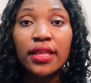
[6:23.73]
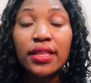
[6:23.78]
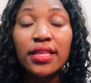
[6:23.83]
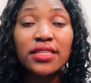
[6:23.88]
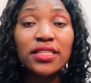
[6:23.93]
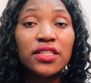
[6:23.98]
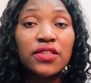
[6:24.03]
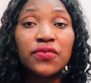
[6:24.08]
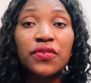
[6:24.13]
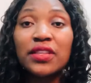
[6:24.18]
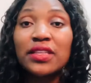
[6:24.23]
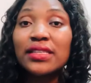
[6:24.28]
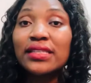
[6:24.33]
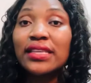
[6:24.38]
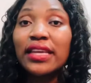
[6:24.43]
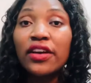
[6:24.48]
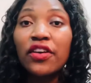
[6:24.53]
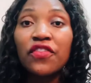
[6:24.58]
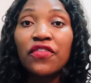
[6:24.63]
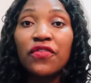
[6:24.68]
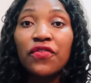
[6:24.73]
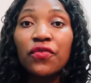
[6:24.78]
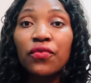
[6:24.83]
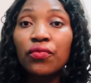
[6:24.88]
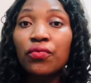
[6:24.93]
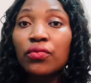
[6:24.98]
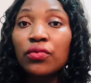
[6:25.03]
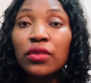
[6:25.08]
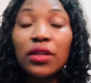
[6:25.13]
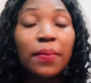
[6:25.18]
This is for the sake of
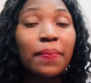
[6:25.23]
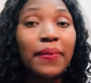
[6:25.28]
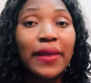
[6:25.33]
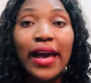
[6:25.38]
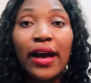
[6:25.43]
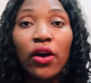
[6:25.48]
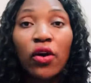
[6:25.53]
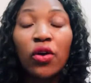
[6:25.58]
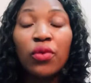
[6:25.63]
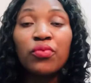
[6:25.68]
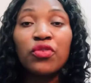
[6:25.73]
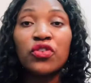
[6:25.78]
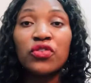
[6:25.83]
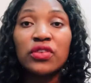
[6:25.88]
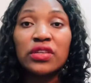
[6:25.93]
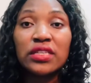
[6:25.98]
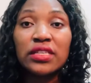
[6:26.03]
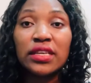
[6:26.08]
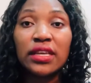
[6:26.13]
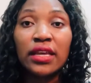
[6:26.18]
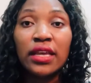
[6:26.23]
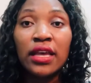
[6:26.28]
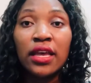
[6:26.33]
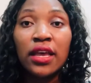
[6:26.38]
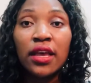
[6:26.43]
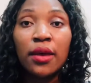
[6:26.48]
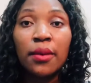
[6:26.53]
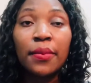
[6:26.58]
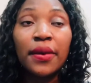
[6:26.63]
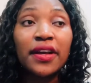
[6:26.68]
the black community.
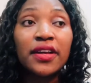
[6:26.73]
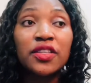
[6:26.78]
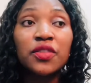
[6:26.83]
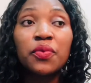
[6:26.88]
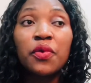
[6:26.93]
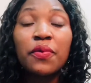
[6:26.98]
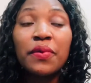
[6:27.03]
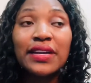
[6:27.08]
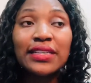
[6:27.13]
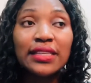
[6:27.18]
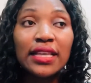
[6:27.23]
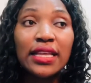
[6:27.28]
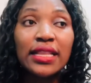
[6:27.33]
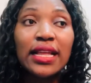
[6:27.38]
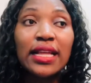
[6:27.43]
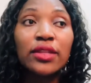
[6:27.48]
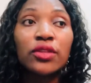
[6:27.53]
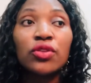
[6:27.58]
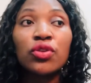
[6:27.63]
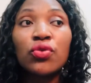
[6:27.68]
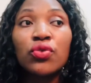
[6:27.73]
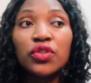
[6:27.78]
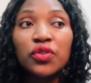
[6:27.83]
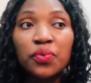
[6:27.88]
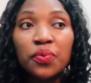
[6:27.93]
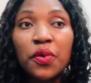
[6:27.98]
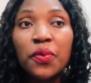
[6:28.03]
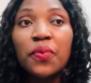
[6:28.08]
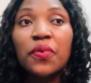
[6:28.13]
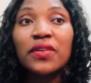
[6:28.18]
Because people are saying that those
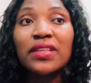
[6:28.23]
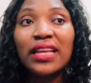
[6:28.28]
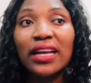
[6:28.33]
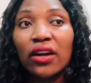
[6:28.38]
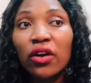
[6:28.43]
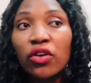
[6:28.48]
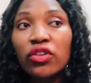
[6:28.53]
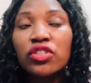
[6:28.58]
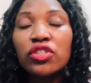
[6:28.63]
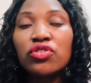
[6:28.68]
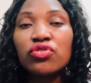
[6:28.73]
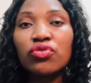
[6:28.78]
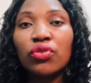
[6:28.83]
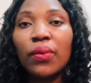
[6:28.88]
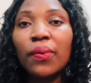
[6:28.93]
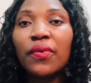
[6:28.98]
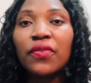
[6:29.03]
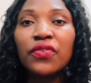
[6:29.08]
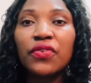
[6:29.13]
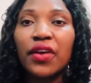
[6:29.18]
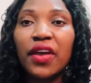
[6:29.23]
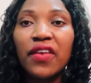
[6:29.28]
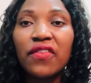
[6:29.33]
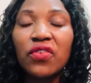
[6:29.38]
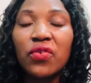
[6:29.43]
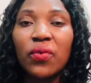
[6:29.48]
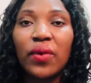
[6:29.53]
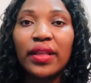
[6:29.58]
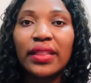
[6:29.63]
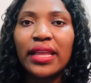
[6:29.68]
people, they are causing trouble for
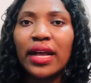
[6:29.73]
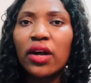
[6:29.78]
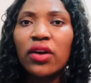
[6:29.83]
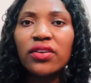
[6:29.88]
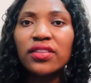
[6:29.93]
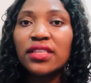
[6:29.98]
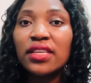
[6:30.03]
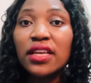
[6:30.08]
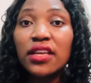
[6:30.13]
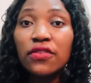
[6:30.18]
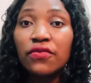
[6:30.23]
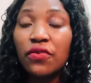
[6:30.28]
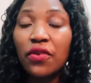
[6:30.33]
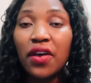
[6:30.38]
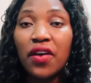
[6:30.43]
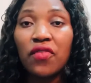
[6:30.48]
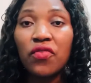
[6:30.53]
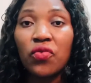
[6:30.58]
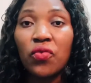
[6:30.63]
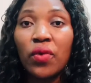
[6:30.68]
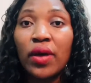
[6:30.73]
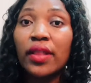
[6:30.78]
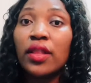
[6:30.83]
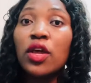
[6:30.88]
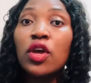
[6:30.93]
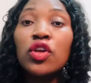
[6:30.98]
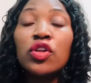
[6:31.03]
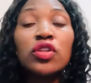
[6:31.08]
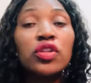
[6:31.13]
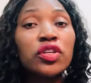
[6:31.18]
everyone. They are causing it for everyone,
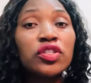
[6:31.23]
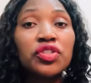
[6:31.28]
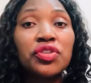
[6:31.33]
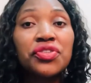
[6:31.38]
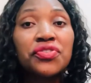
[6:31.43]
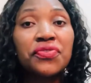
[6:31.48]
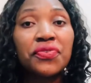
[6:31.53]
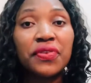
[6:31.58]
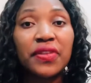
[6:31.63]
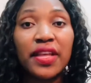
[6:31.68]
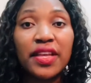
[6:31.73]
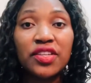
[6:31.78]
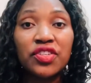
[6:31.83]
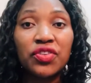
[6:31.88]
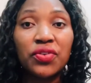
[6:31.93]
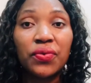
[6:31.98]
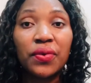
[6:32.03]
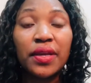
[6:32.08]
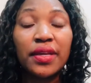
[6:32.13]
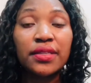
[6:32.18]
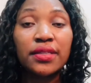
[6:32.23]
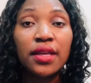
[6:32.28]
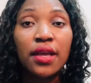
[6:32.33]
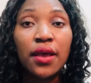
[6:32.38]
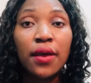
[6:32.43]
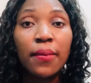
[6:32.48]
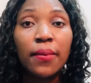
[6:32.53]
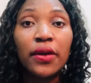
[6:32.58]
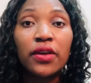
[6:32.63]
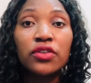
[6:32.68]
not just for Nigerians.
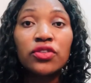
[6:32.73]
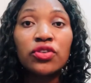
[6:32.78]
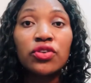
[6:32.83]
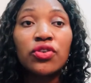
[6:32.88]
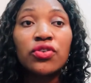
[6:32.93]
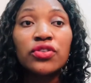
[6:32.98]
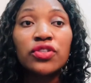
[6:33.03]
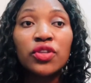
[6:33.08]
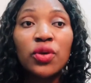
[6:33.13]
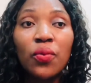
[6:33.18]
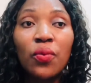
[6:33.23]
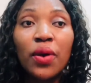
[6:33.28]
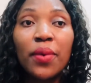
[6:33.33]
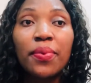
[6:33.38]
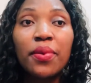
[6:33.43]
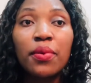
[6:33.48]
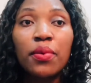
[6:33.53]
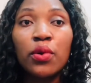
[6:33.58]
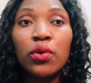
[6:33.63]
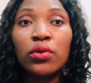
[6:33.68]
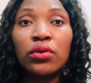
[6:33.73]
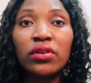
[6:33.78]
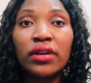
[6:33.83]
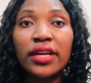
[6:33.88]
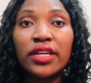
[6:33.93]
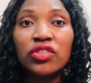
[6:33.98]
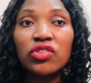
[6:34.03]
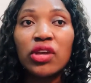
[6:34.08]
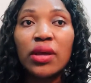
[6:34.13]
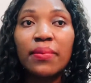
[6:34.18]
Because you go somewhere, people will look
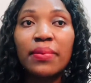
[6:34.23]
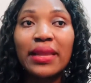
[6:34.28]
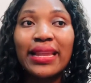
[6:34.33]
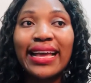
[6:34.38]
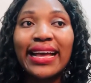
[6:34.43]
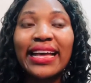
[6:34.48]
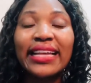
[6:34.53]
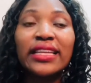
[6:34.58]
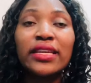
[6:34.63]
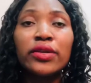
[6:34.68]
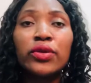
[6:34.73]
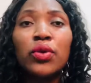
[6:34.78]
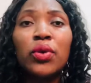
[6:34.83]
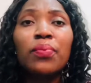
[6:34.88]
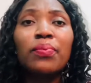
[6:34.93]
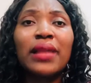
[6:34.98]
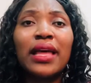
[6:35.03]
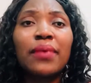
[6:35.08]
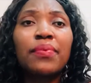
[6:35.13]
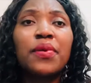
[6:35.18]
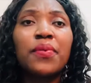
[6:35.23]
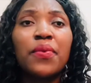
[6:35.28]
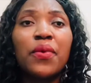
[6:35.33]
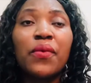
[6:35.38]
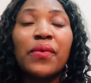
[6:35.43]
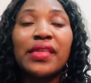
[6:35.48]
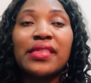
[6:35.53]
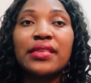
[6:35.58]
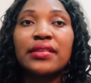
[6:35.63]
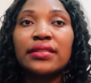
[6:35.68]
at you and be like, I didn't know black
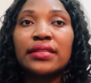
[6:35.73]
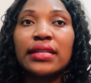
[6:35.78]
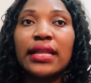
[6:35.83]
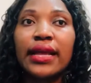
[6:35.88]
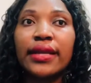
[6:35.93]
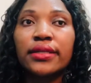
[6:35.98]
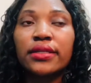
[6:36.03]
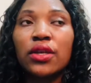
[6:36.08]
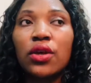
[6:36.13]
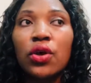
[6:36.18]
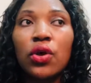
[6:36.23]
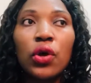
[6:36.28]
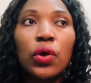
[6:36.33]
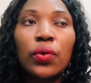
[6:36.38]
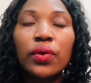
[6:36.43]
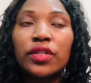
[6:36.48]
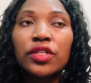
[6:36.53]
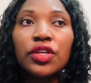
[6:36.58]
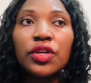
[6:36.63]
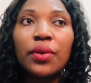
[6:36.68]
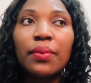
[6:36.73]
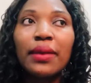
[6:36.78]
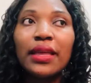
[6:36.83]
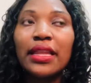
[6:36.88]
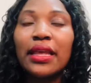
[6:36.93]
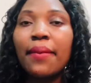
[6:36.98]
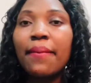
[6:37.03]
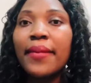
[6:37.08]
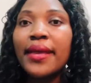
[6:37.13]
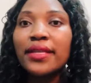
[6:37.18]
people were this nice. What do you
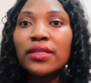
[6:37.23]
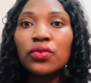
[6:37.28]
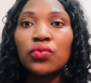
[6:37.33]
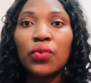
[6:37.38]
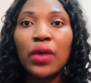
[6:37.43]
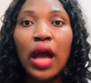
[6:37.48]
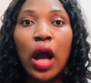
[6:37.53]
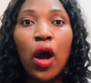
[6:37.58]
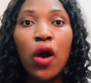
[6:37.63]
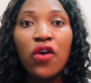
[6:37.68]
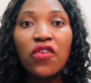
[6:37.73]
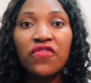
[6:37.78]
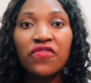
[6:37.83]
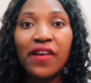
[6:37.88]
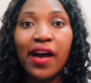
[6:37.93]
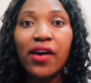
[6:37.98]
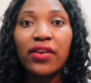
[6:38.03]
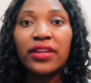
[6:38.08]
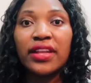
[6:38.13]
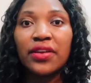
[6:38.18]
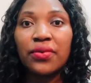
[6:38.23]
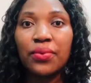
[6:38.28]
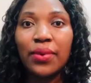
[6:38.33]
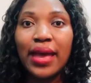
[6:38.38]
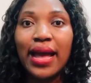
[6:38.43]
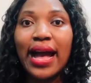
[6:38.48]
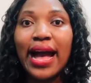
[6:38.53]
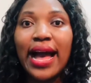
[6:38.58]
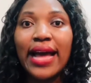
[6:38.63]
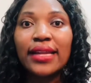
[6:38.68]
mean? It means we are all violent. We
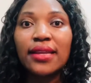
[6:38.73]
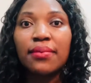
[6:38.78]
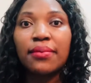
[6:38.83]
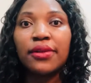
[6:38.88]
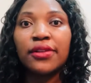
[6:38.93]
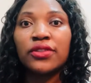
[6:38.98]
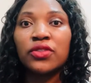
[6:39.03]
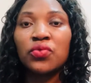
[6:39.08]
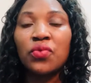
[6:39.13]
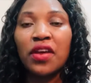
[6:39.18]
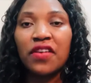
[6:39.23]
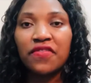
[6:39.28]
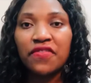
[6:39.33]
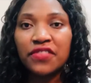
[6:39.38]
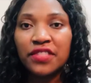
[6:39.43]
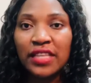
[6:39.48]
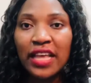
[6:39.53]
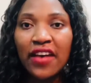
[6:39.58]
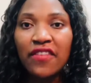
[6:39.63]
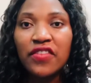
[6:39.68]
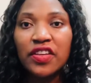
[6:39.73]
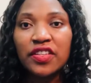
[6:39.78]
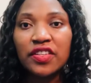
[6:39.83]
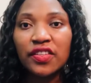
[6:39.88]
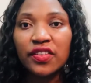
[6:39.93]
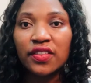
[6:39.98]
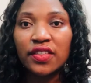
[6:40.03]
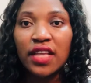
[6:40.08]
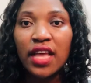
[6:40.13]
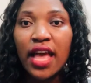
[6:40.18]
are animals. We are
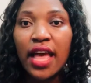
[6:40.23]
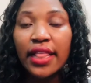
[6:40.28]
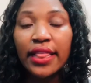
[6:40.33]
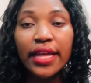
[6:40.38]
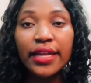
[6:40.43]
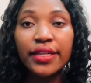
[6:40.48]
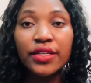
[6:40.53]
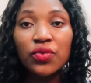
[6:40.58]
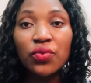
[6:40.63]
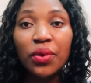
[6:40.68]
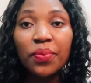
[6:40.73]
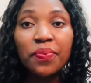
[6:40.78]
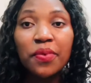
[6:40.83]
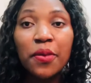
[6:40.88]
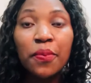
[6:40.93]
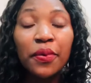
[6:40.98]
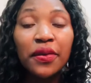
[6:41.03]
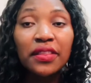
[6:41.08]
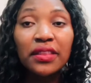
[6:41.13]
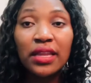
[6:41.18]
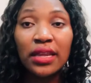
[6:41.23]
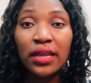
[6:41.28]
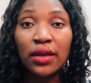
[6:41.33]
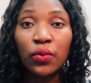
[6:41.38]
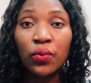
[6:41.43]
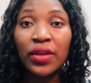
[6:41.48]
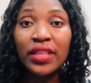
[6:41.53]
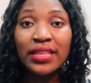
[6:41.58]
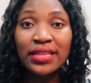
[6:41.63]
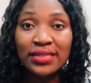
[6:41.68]
savages. That is what people
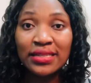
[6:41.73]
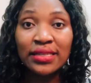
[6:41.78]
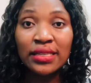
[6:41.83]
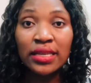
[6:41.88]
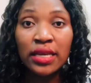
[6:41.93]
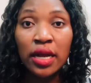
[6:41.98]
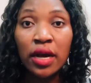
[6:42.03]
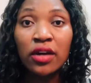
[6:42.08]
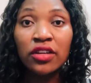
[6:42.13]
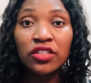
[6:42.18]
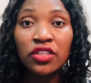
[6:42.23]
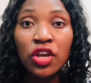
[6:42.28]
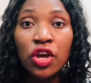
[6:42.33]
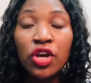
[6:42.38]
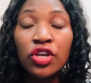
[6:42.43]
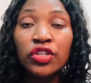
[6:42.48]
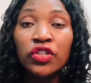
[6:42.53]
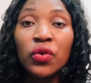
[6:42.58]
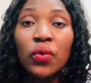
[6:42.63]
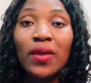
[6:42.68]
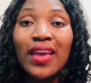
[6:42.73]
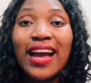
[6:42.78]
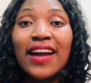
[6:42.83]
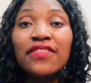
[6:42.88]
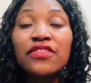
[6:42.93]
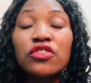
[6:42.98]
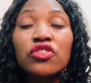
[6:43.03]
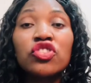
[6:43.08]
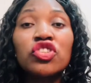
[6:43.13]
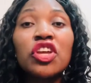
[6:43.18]
think when they see us. So we
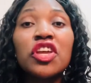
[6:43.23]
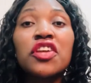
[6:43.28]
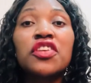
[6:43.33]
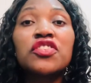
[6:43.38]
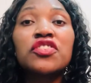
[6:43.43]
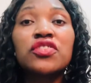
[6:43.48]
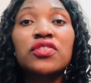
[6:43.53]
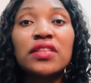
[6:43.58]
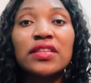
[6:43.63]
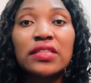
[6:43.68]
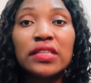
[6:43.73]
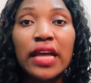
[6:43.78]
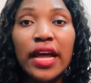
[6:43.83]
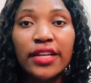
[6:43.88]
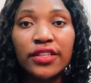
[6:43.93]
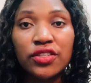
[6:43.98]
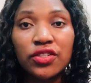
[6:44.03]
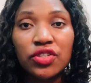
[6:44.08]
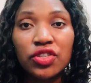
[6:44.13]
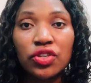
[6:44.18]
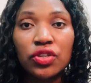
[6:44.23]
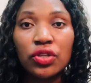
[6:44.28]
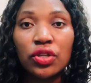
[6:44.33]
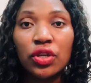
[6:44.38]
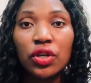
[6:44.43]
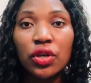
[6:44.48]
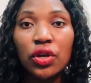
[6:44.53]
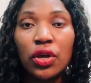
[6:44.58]
have to change this attitude.